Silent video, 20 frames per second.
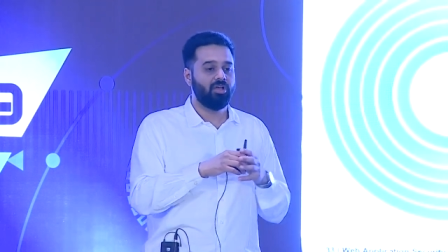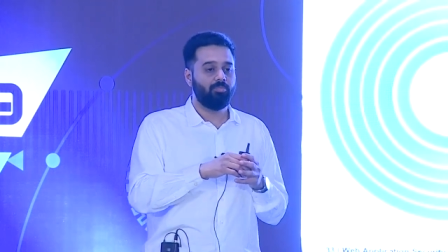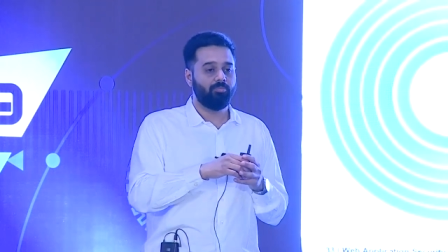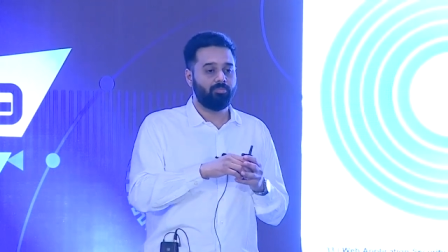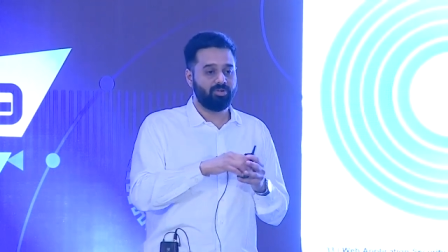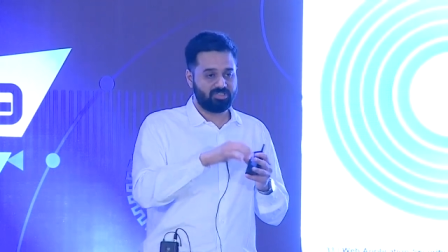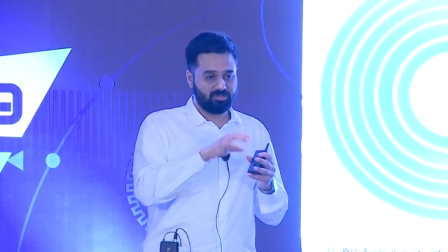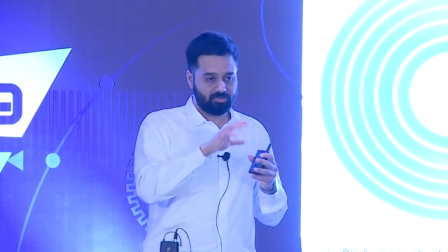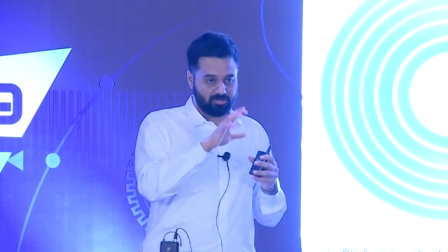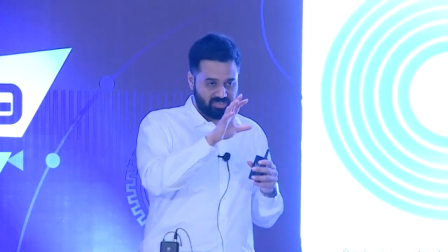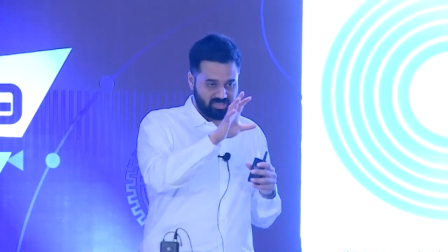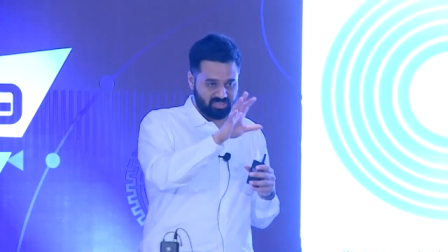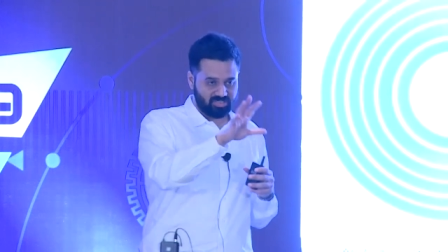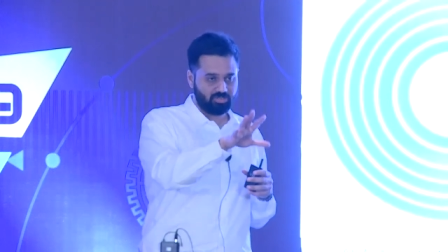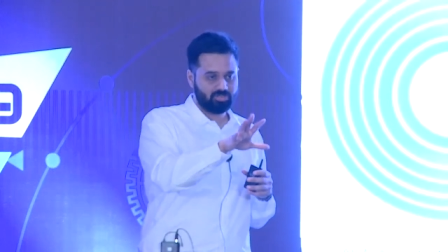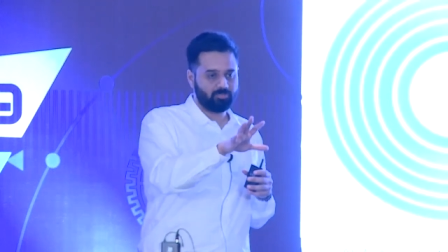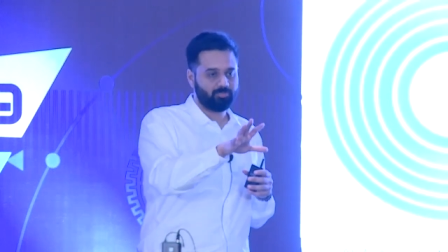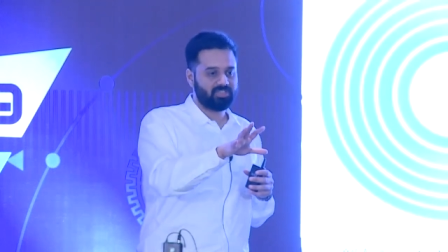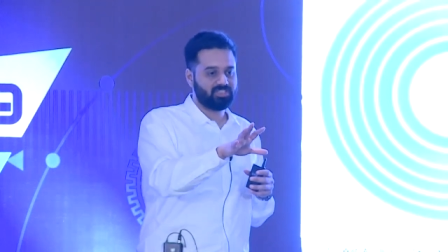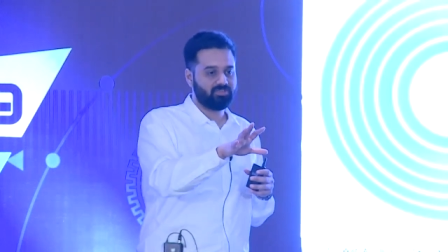But just
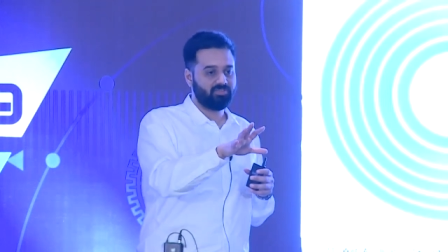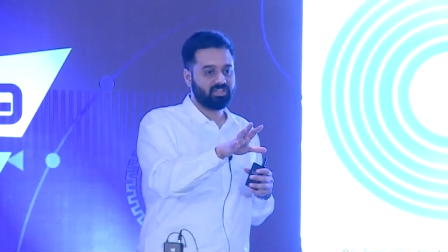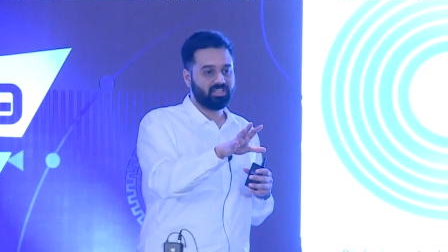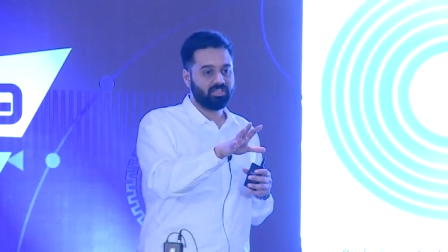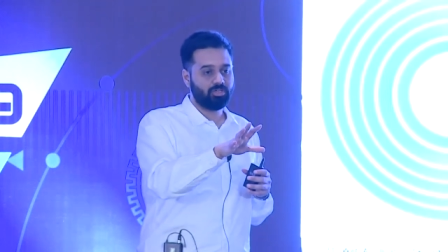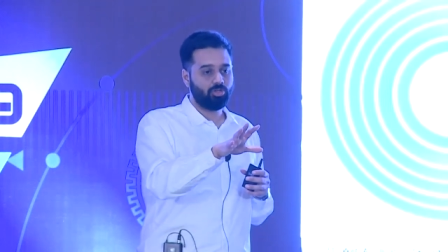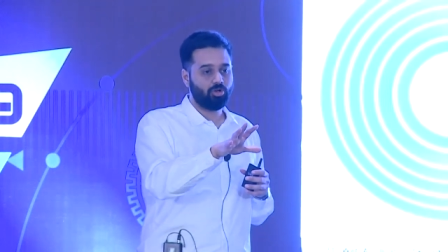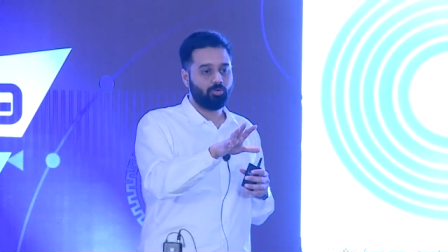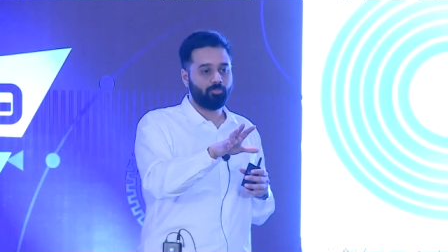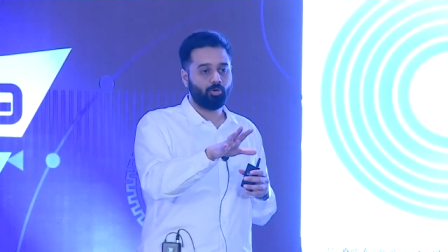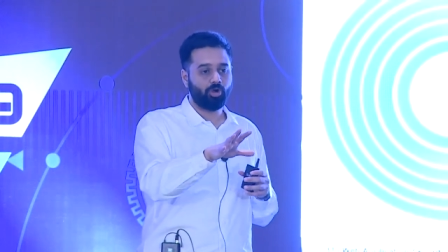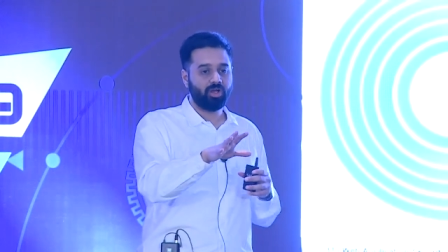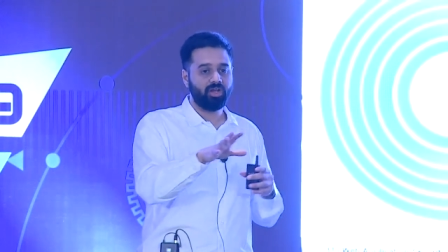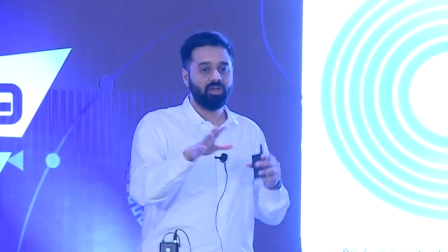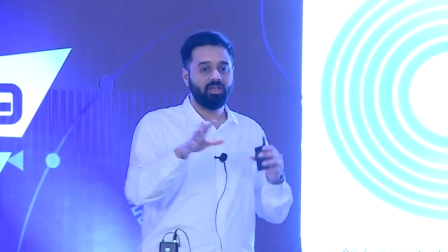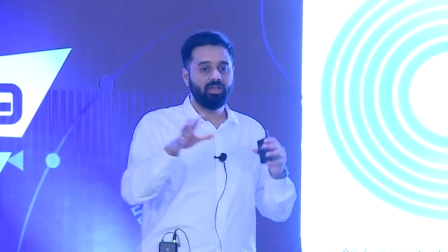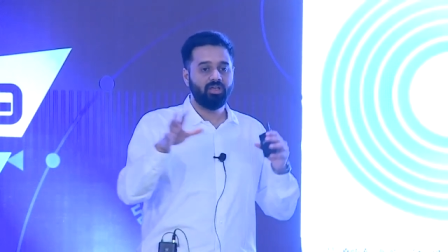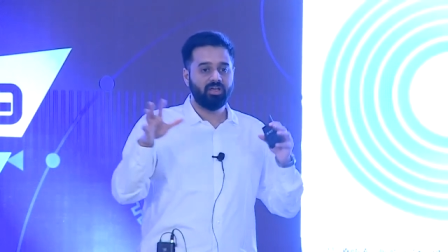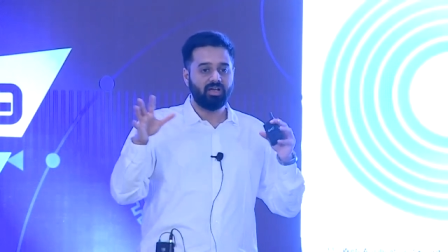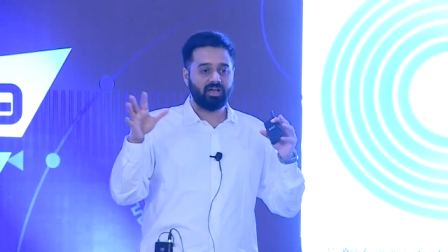specifically to your point,
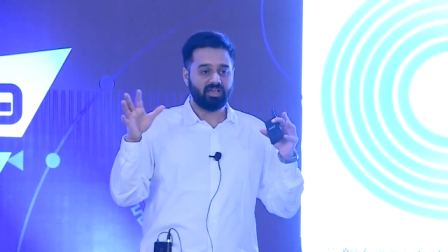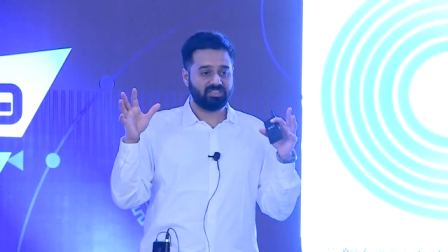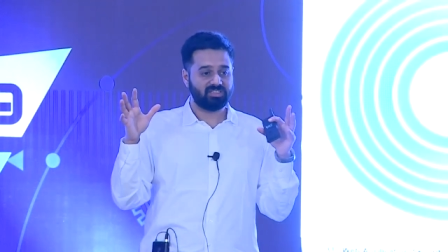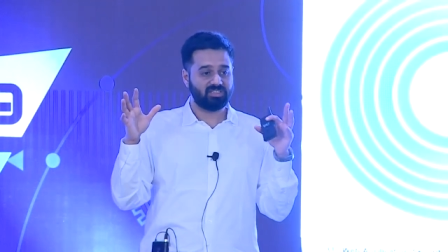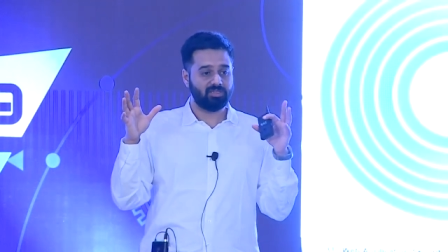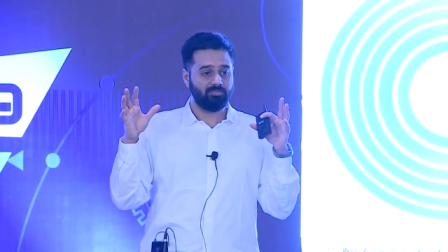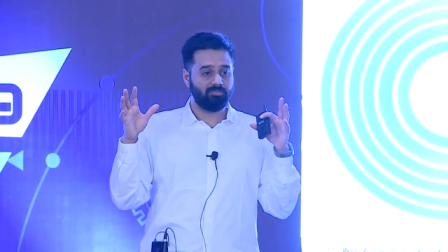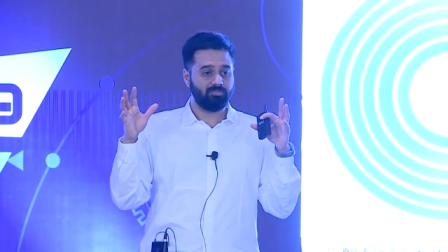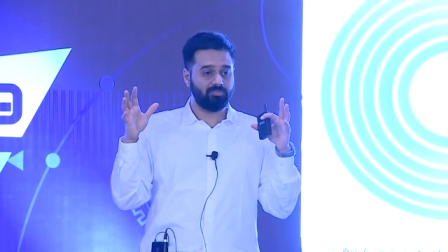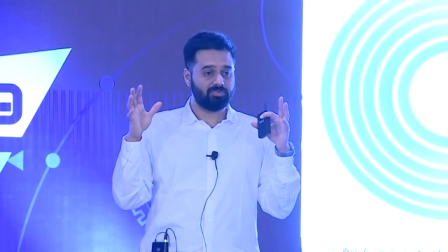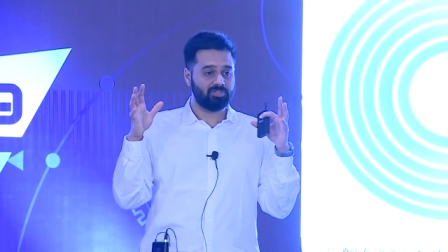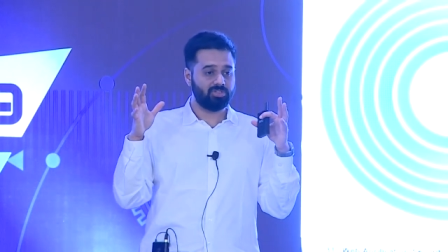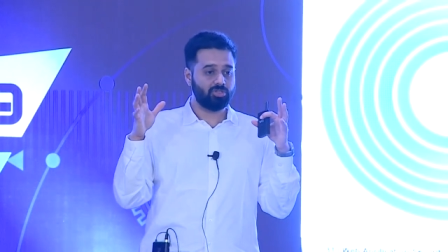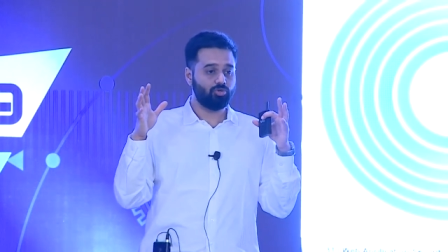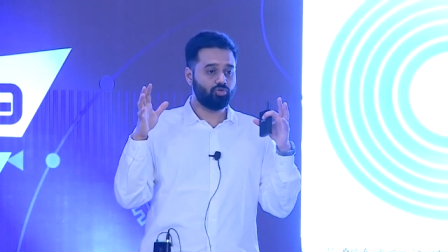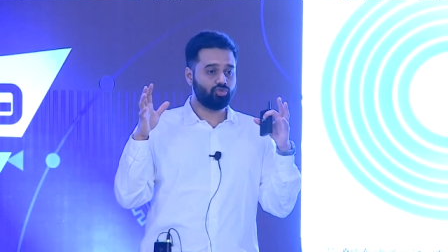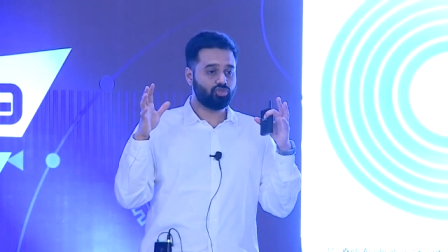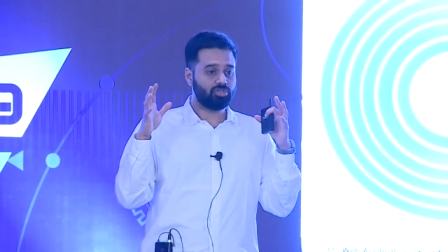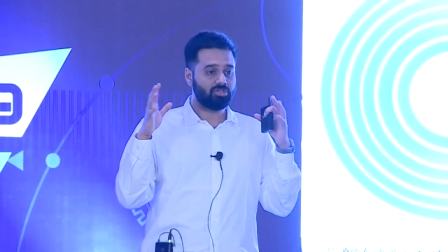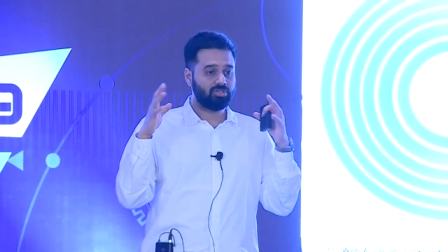a SIM
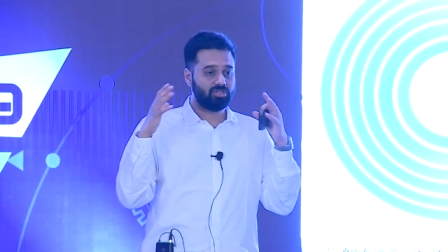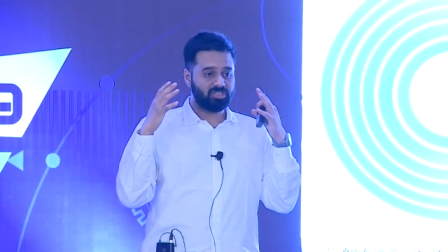solution